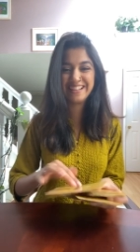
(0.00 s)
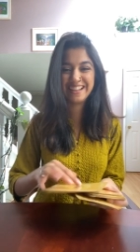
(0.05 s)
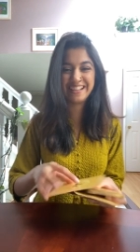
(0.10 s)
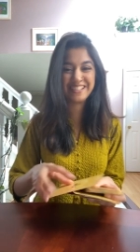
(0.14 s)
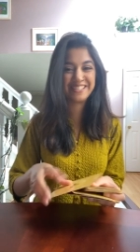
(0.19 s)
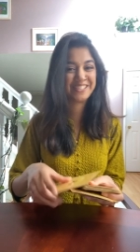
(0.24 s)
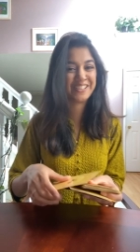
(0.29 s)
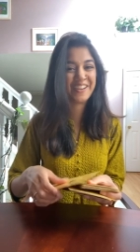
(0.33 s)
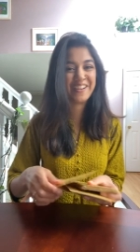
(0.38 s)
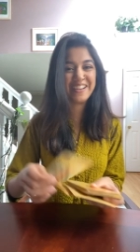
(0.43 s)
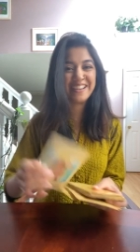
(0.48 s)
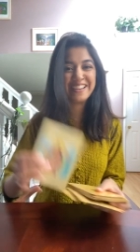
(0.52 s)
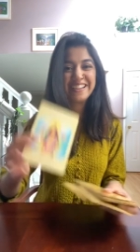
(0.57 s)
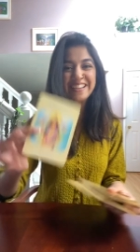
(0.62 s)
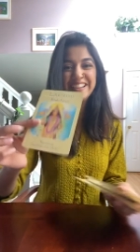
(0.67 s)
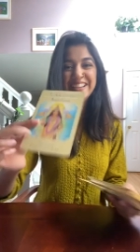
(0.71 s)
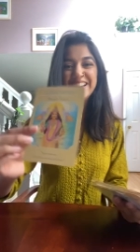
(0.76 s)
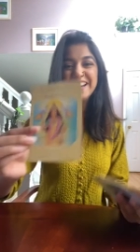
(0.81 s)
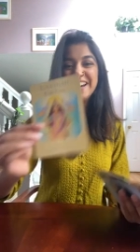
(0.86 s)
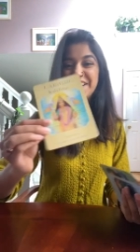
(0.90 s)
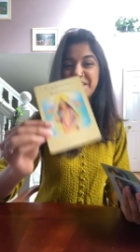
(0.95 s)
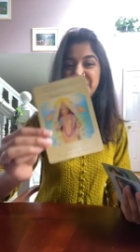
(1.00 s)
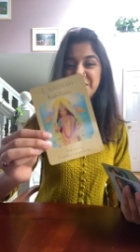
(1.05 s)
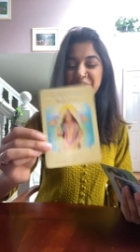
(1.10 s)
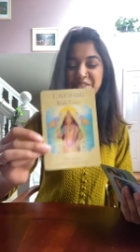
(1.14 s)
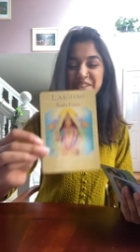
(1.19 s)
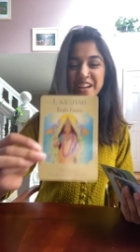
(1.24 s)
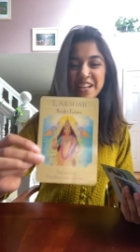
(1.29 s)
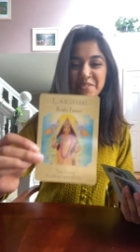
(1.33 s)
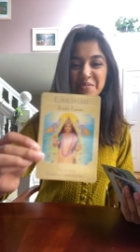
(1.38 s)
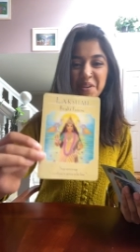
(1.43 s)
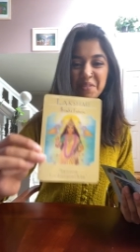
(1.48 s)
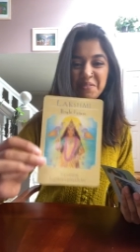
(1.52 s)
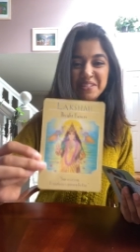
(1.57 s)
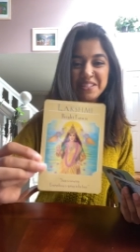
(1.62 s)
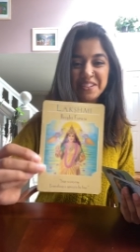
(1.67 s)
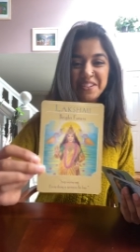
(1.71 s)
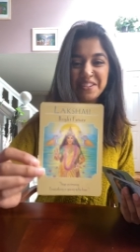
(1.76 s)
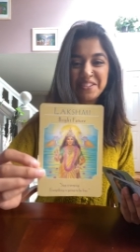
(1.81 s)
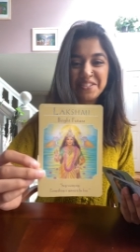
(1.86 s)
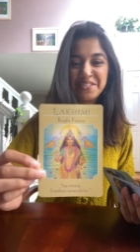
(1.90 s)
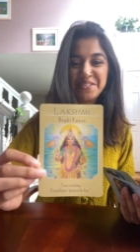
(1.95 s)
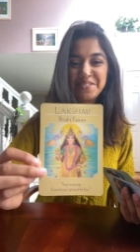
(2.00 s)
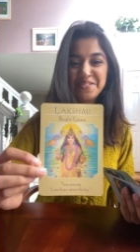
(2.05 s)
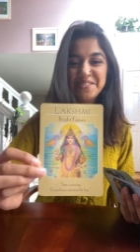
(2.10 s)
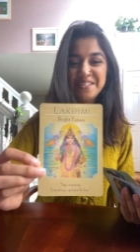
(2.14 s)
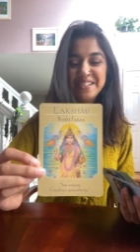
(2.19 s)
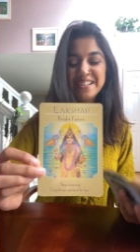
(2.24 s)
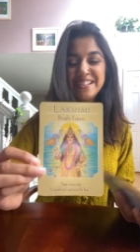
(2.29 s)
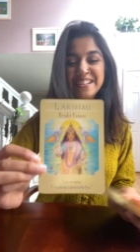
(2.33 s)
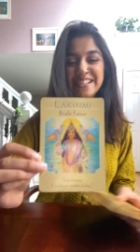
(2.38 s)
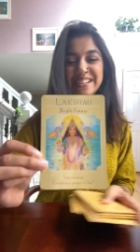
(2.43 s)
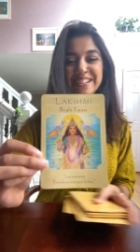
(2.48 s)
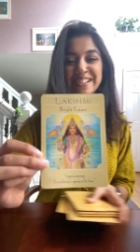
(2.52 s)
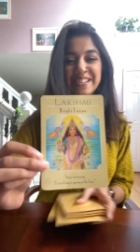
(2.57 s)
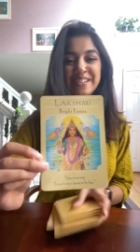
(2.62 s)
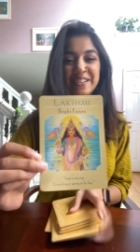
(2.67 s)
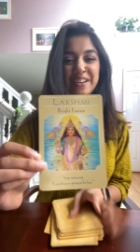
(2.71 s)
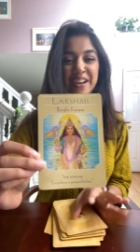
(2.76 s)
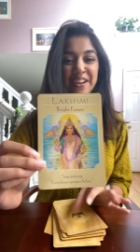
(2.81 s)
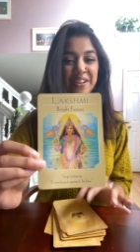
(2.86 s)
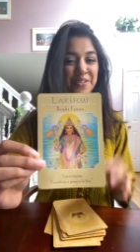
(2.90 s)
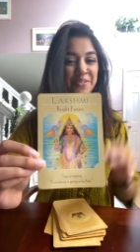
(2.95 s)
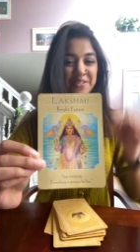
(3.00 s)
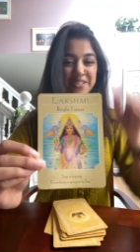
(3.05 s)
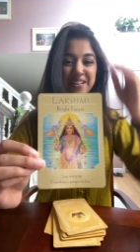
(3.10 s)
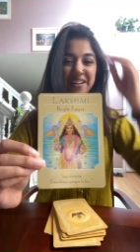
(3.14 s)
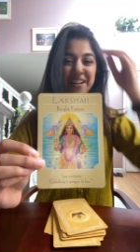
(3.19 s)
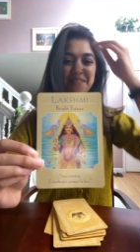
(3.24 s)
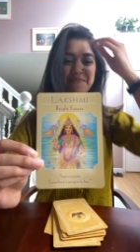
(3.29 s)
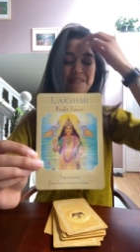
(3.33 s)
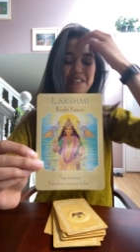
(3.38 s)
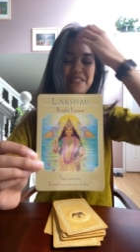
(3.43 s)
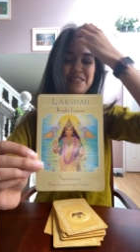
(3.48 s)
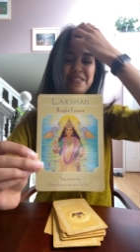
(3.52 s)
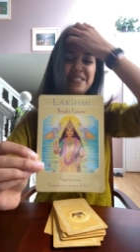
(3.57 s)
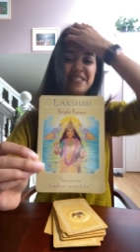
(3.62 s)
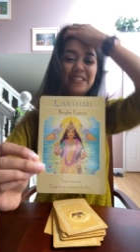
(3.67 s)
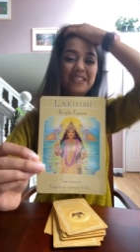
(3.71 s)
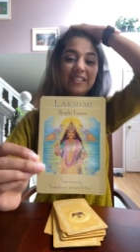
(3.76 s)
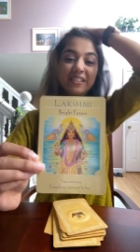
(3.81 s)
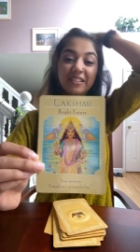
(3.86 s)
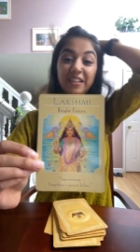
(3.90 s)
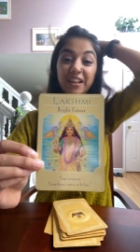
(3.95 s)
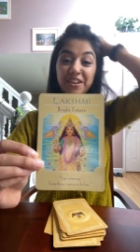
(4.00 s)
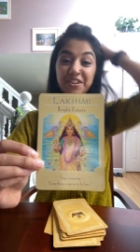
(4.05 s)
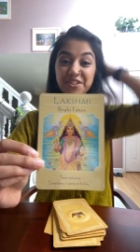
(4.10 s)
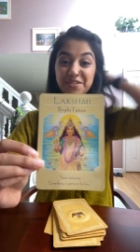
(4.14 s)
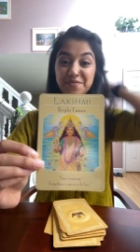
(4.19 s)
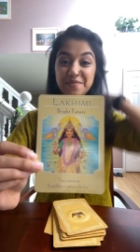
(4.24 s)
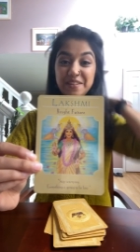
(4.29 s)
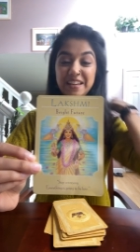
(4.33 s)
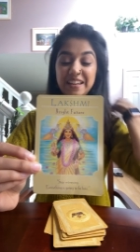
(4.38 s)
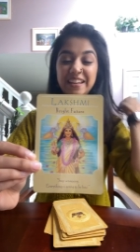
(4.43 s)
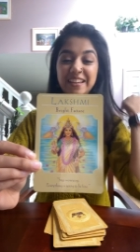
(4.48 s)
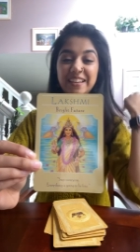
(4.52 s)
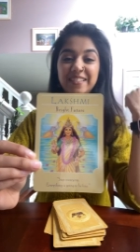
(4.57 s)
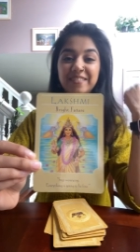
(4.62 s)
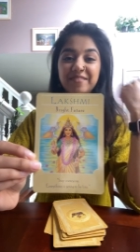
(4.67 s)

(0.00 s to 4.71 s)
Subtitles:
I saw it. I know you guys probably saw it too. I knew it was gonna come out. Lakshmi.